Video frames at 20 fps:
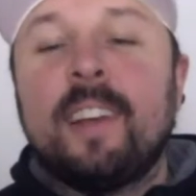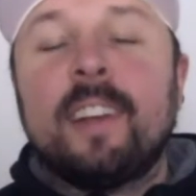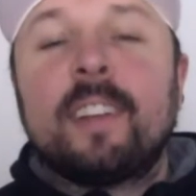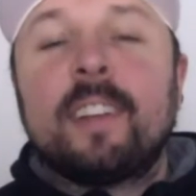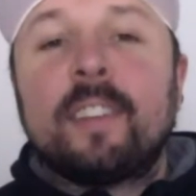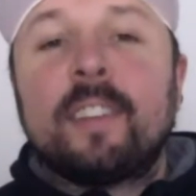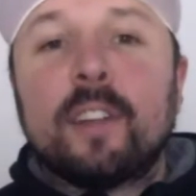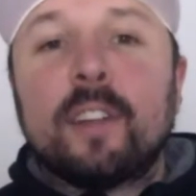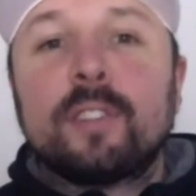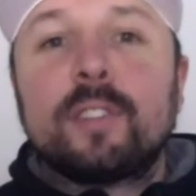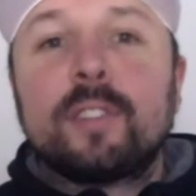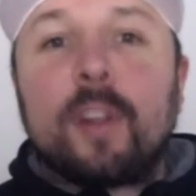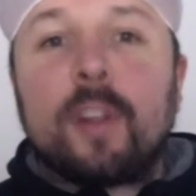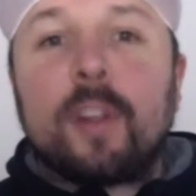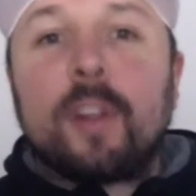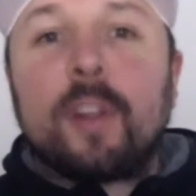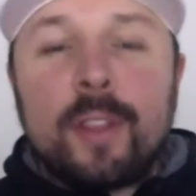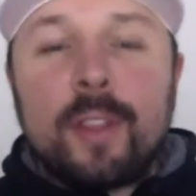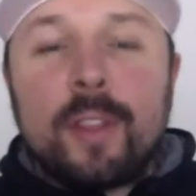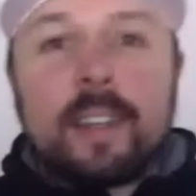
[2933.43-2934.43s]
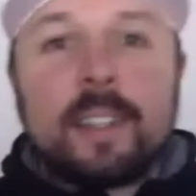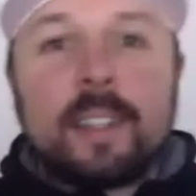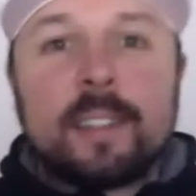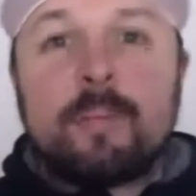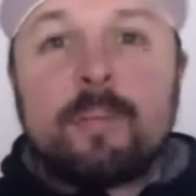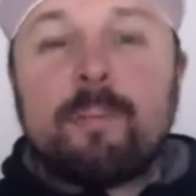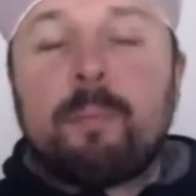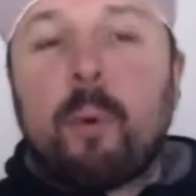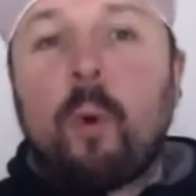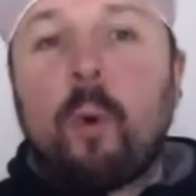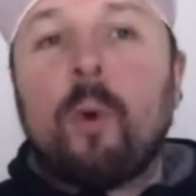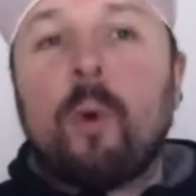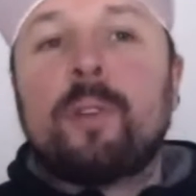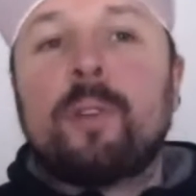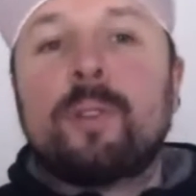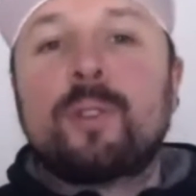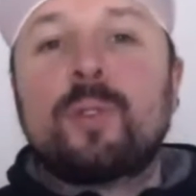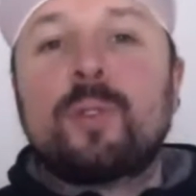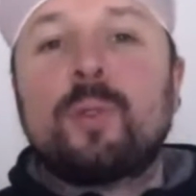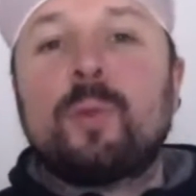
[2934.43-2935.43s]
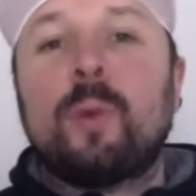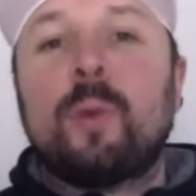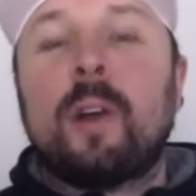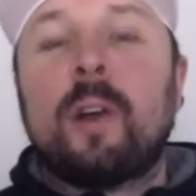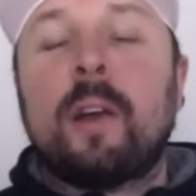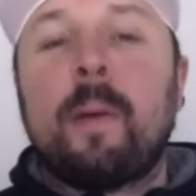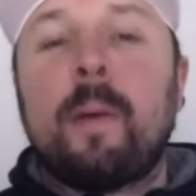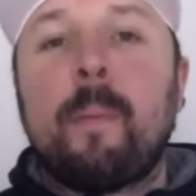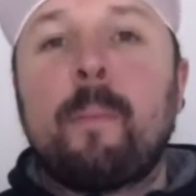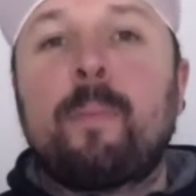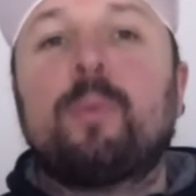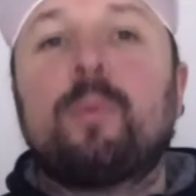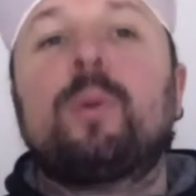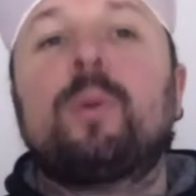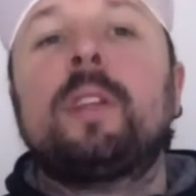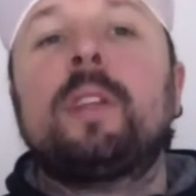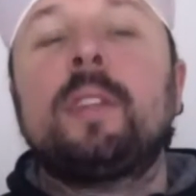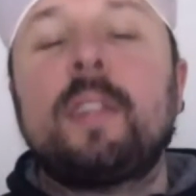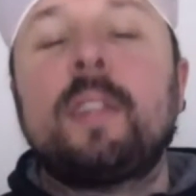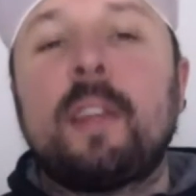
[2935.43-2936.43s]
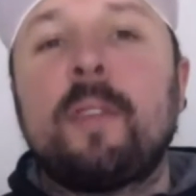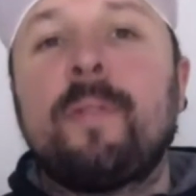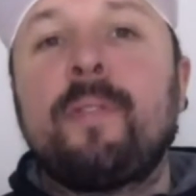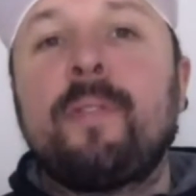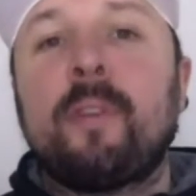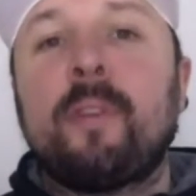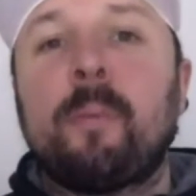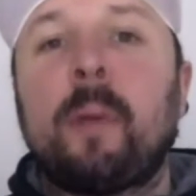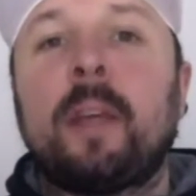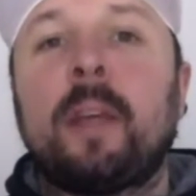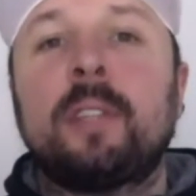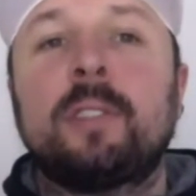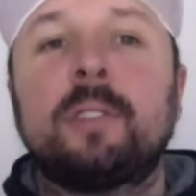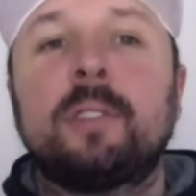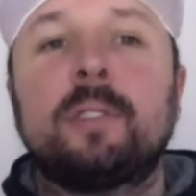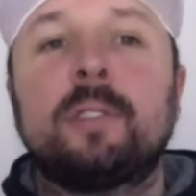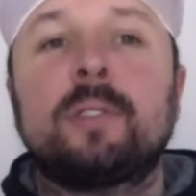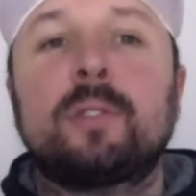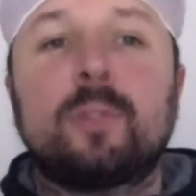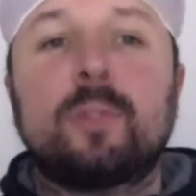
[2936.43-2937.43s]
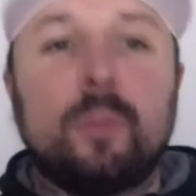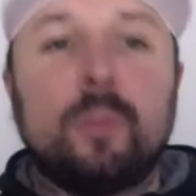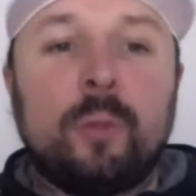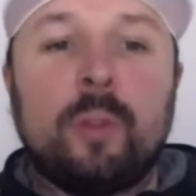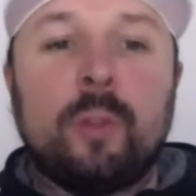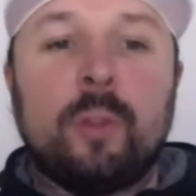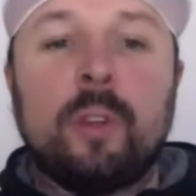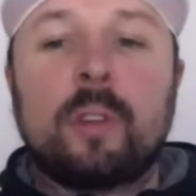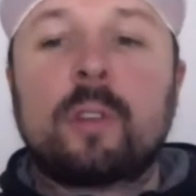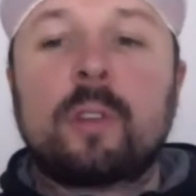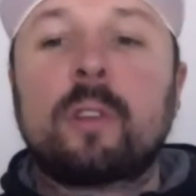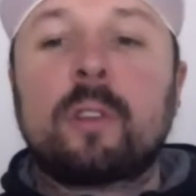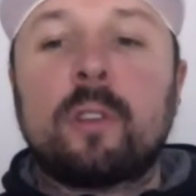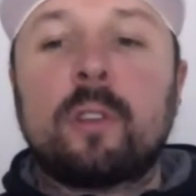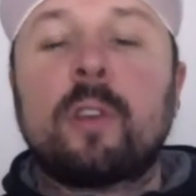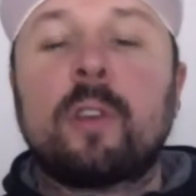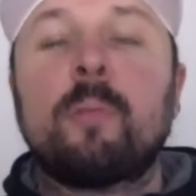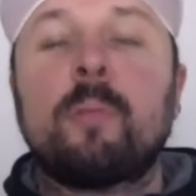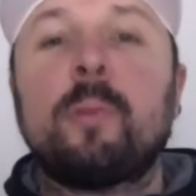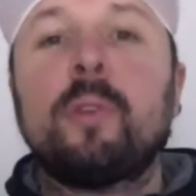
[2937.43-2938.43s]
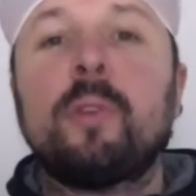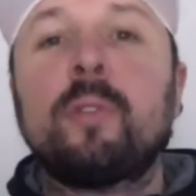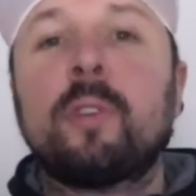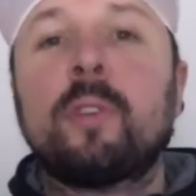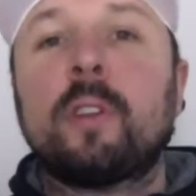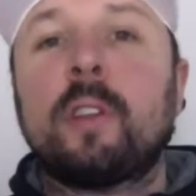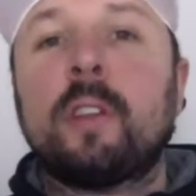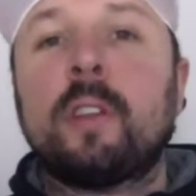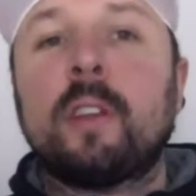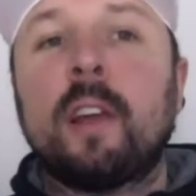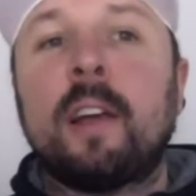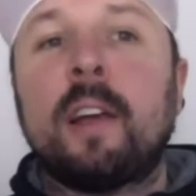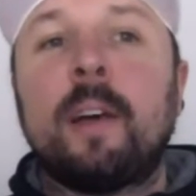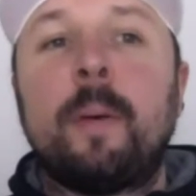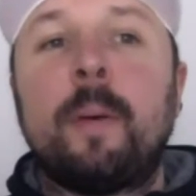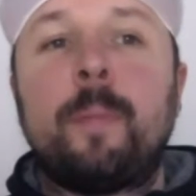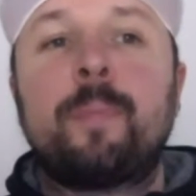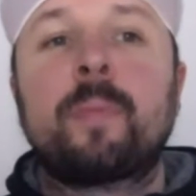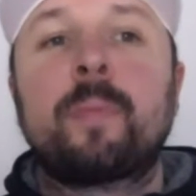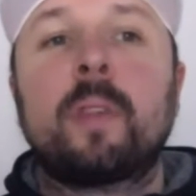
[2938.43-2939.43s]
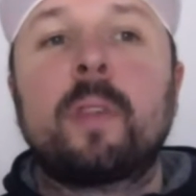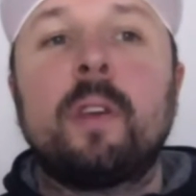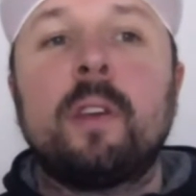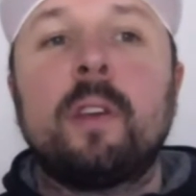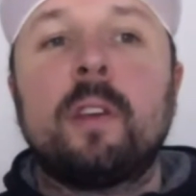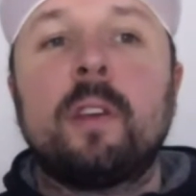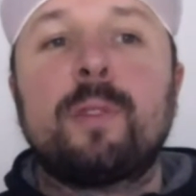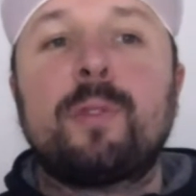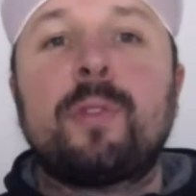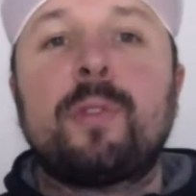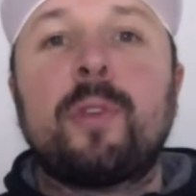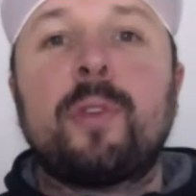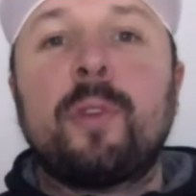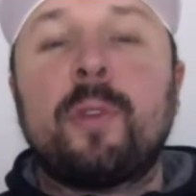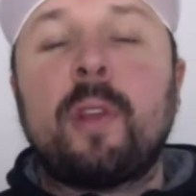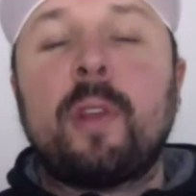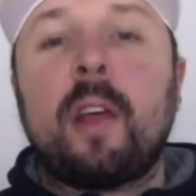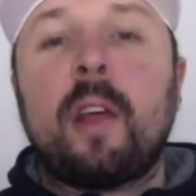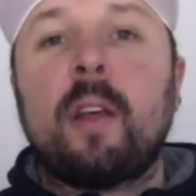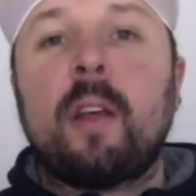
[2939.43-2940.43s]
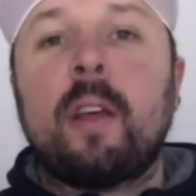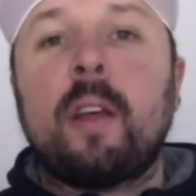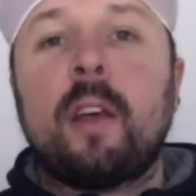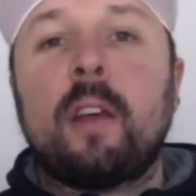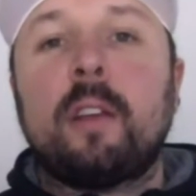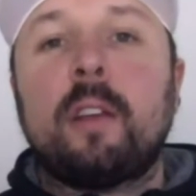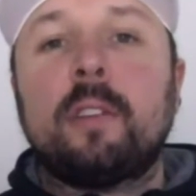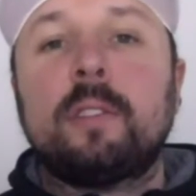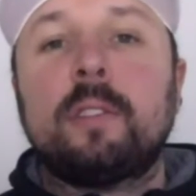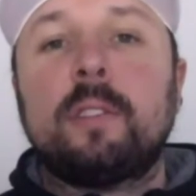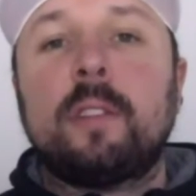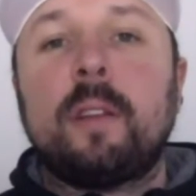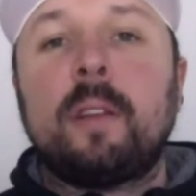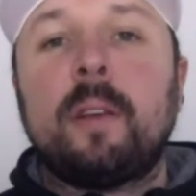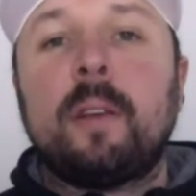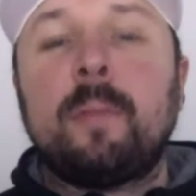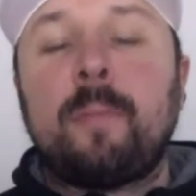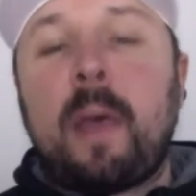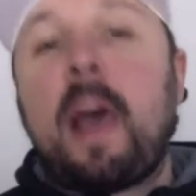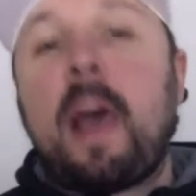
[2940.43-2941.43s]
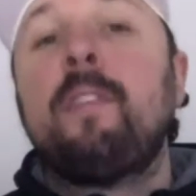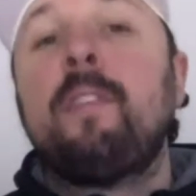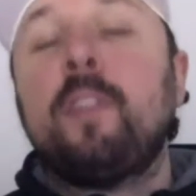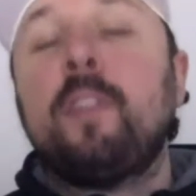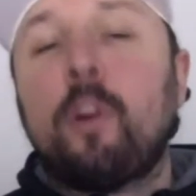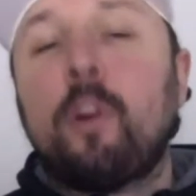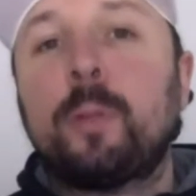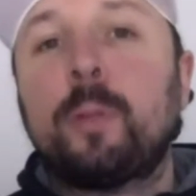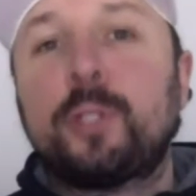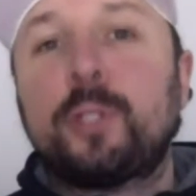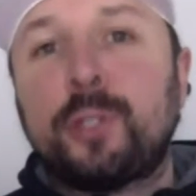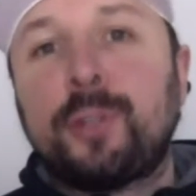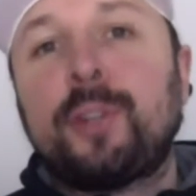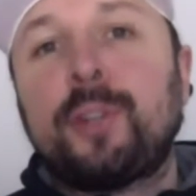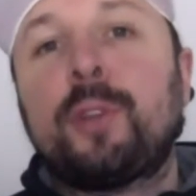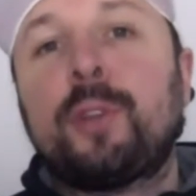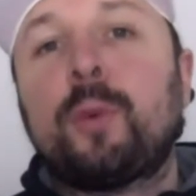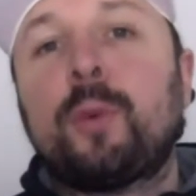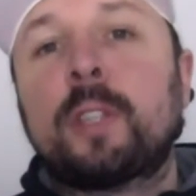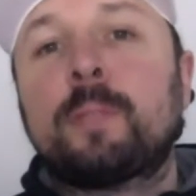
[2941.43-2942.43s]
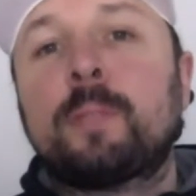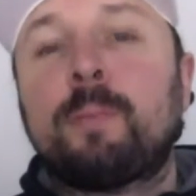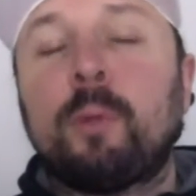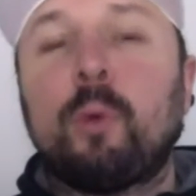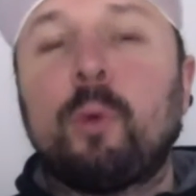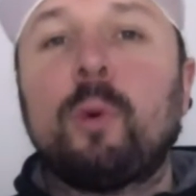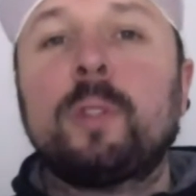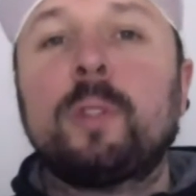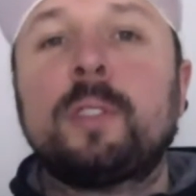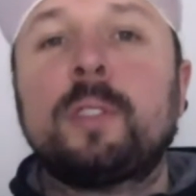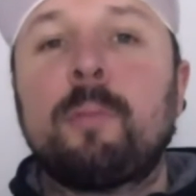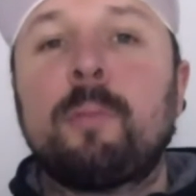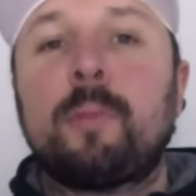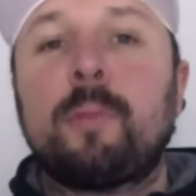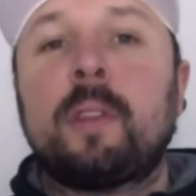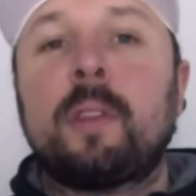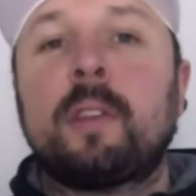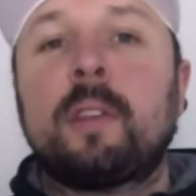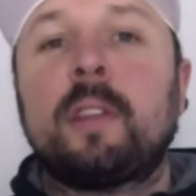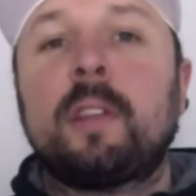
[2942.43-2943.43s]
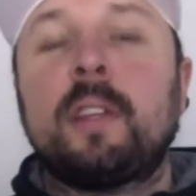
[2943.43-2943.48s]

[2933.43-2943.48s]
No, so I think it's important to uh, bring the information to the, the community um, to have an opportunity to explore something that